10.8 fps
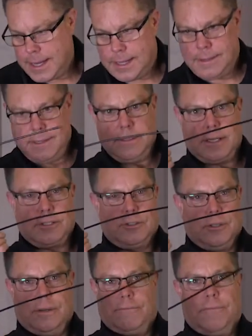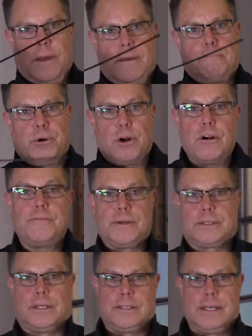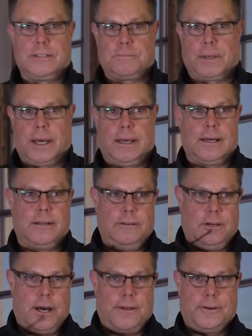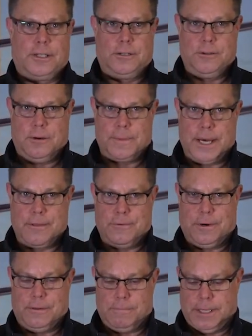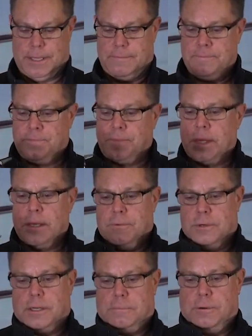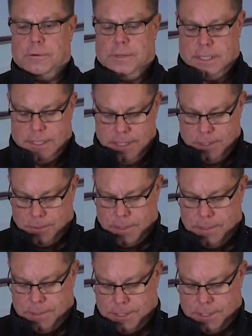And these actually fit perfect on this bike. I don't know how they're gonna do on my other one, but we're gonna put one on this one,